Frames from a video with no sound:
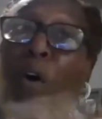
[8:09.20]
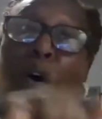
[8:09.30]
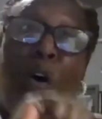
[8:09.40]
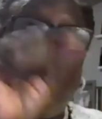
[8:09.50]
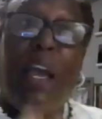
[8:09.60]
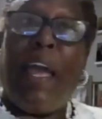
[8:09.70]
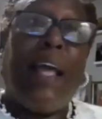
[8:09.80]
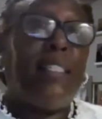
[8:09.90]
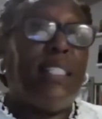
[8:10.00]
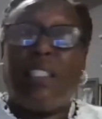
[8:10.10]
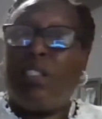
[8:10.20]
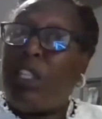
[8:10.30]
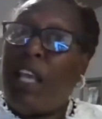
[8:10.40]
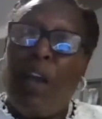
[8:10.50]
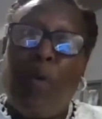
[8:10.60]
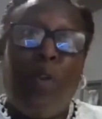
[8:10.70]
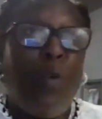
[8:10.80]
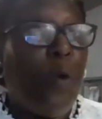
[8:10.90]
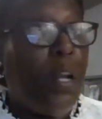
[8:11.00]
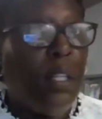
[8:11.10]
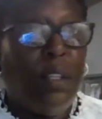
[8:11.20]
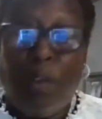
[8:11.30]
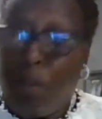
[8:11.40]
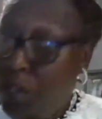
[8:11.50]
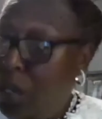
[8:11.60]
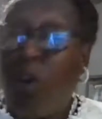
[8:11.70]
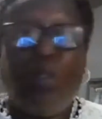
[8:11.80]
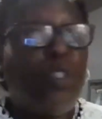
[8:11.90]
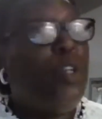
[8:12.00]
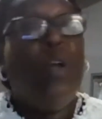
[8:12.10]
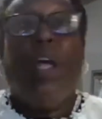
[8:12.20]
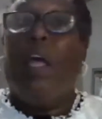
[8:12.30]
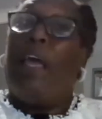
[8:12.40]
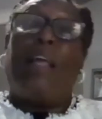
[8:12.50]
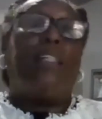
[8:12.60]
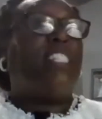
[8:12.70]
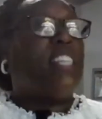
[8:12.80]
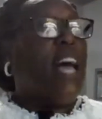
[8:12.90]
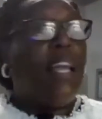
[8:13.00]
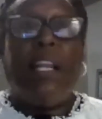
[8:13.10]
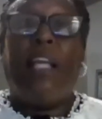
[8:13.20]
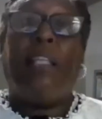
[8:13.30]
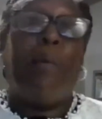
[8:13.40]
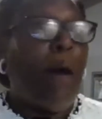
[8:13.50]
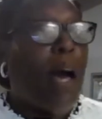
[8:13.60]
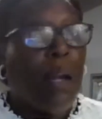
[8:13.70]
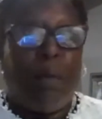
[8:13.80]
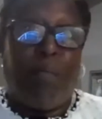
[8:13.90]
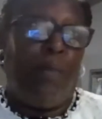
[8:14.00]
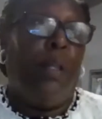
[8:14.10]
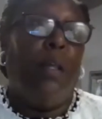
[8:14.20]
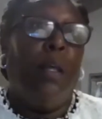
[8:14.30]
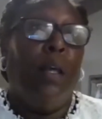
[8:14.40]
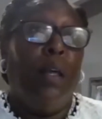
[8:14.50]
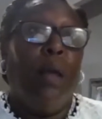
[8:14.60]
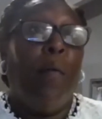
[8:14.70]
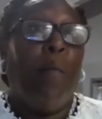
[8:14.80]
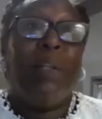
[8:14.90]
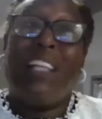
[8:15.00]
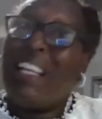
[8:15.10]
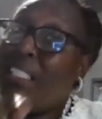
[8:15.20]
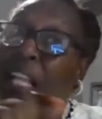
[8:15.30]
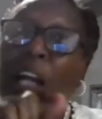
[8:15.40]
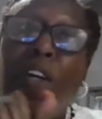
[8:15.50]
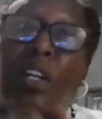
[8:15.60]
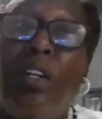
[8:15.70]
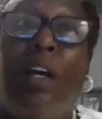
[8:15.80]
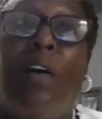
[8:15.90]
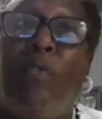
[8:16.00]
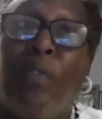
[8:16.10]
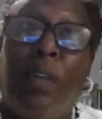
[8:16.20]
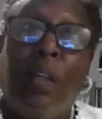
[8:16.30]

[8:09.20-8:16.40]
all your assets, say who you wanted to go to, and sign it at the bottom. But that's not good enough.